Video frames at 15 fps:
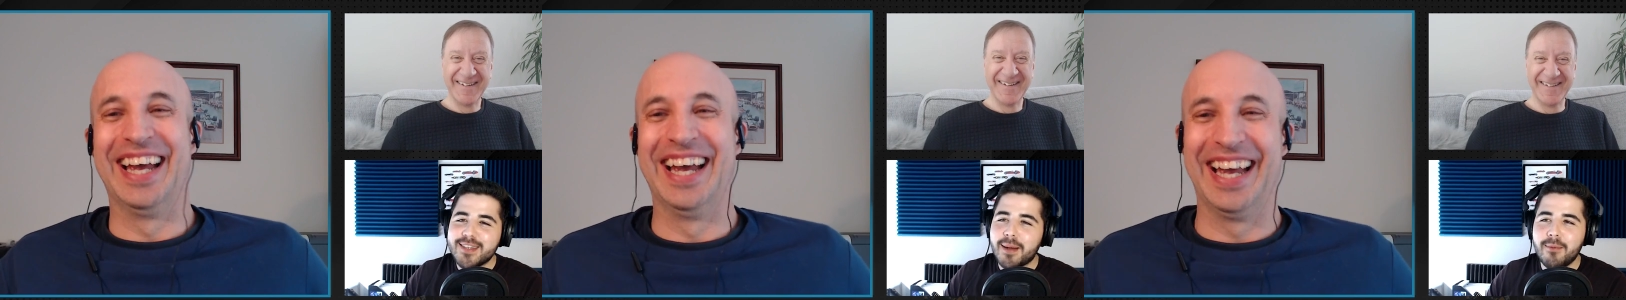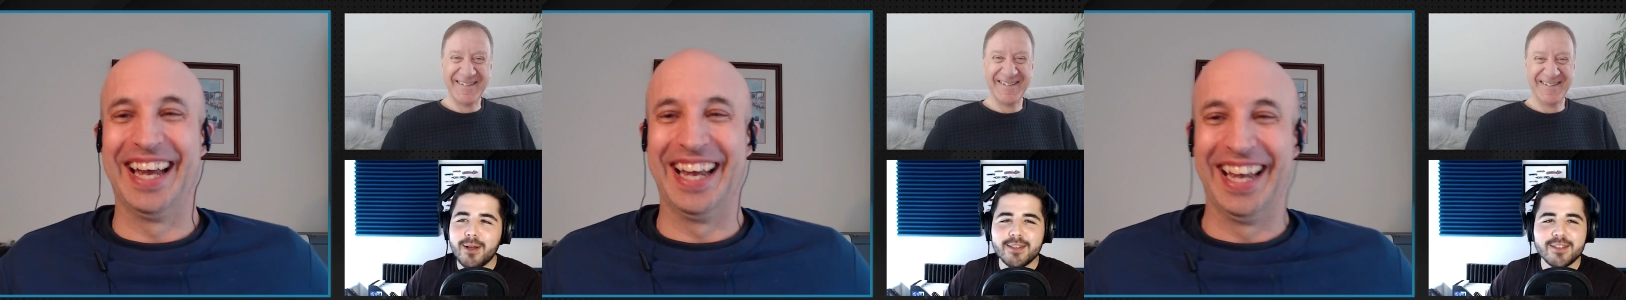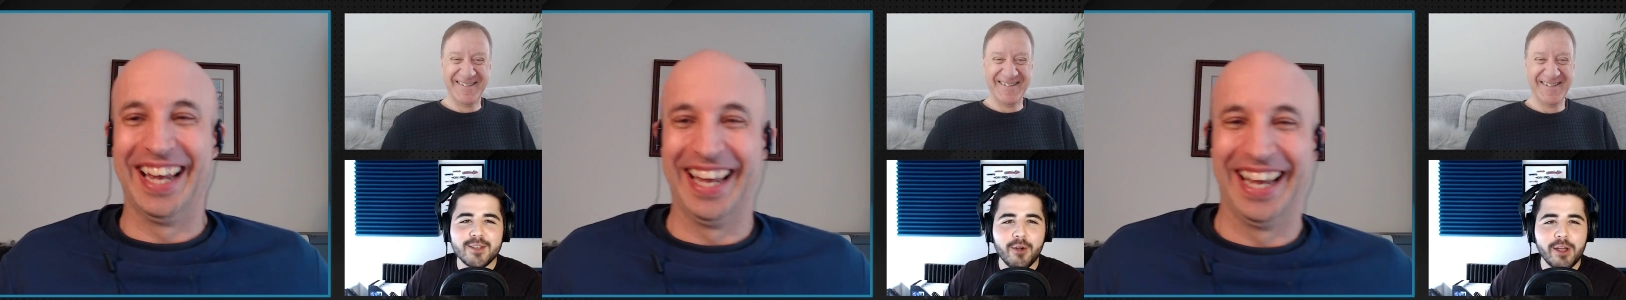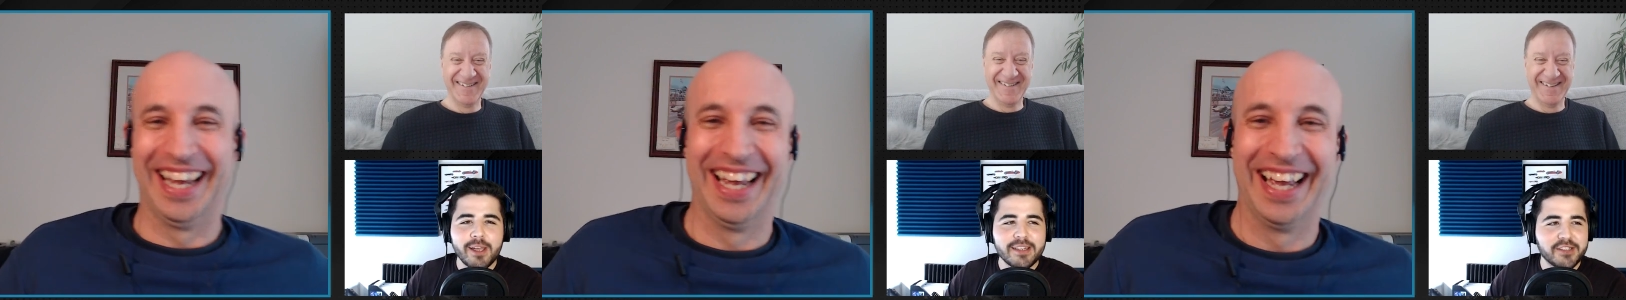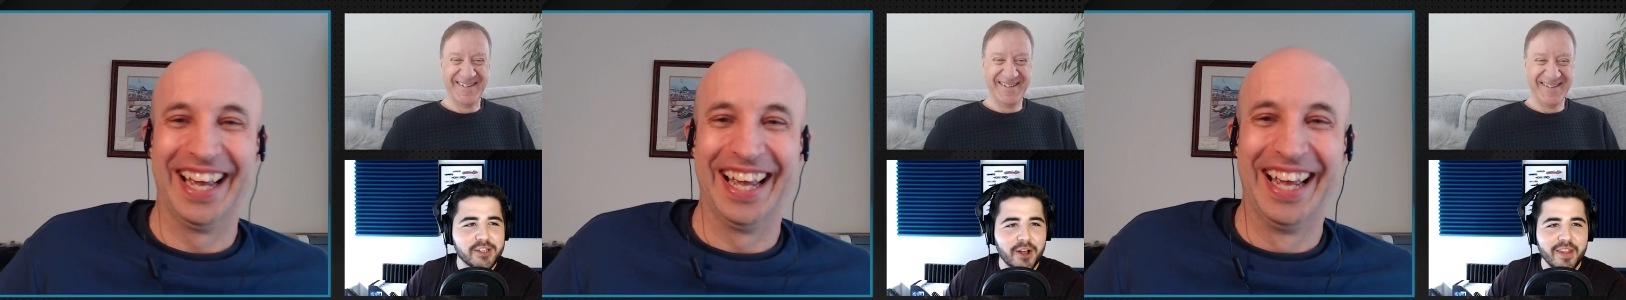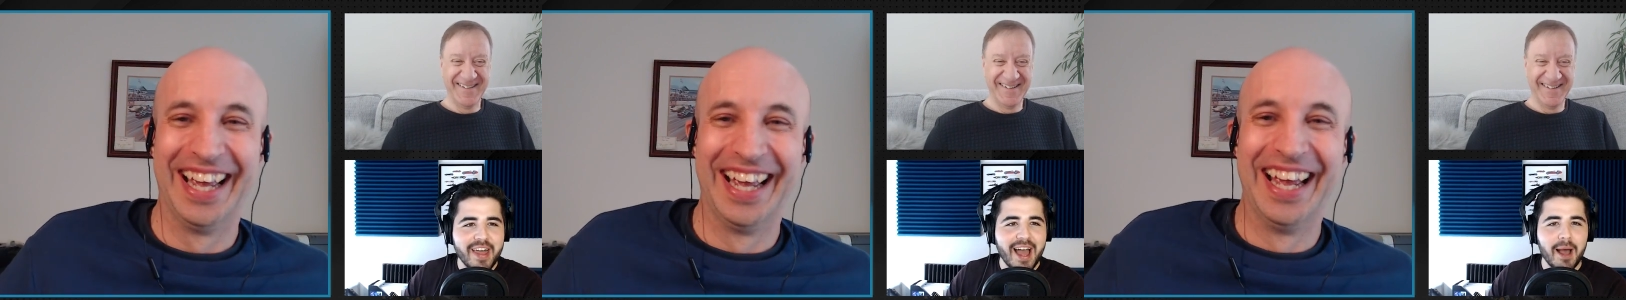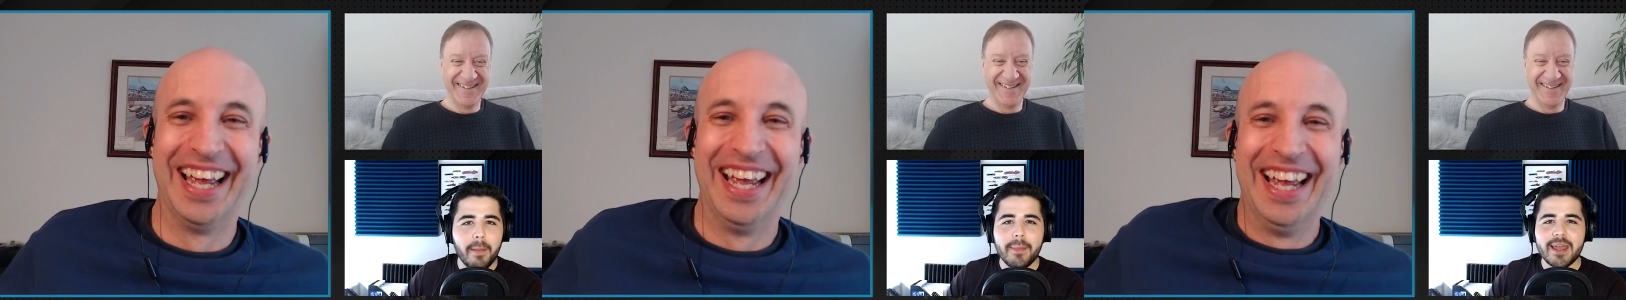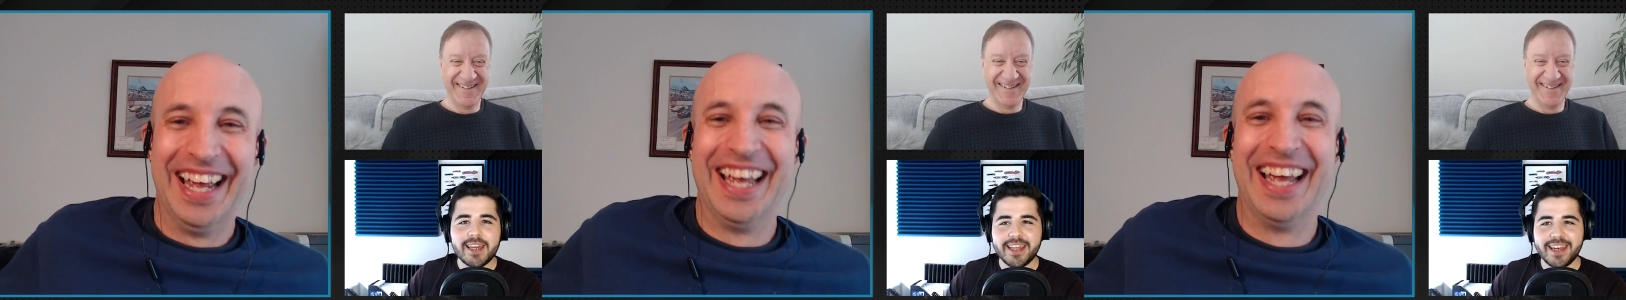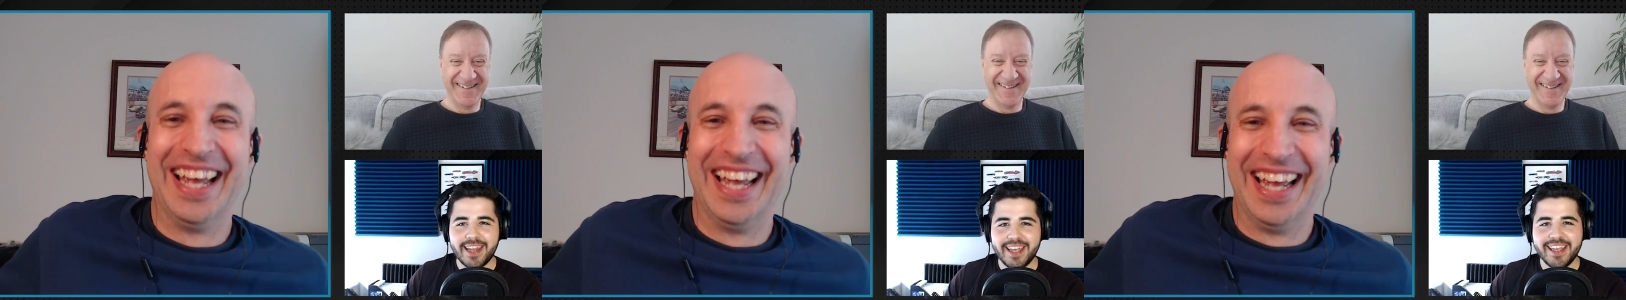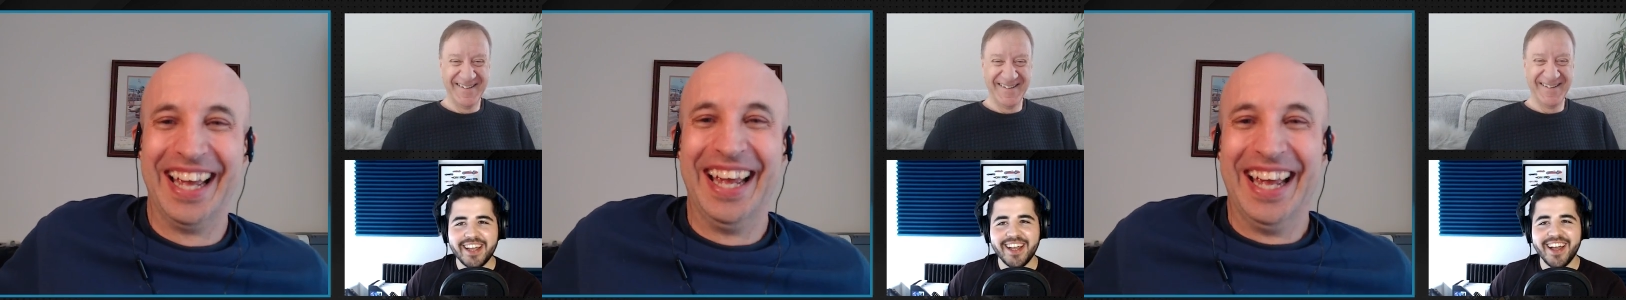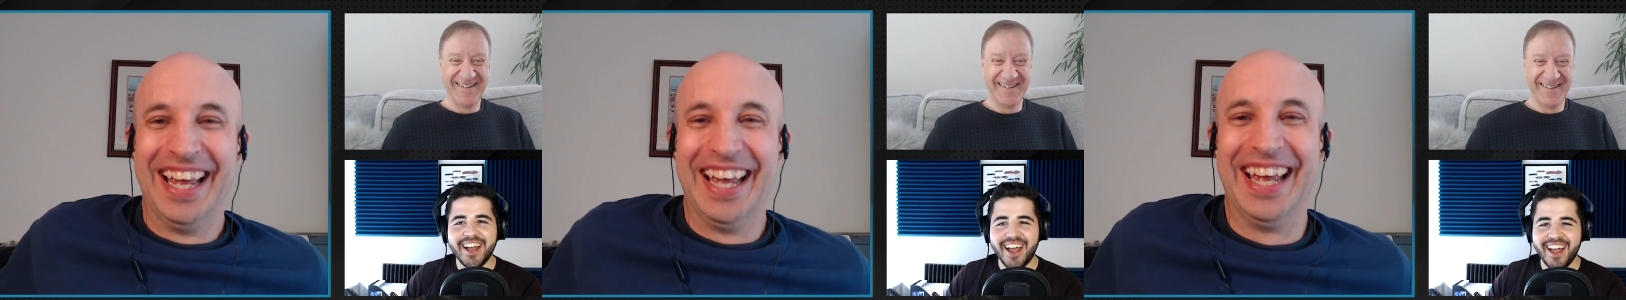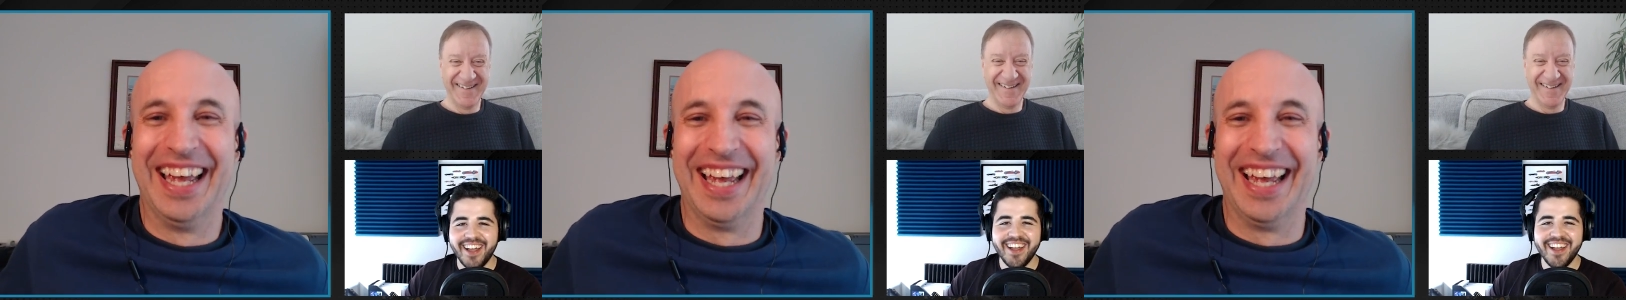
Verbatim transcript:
Speaker 1: someone screenshot that immediately. Yeah.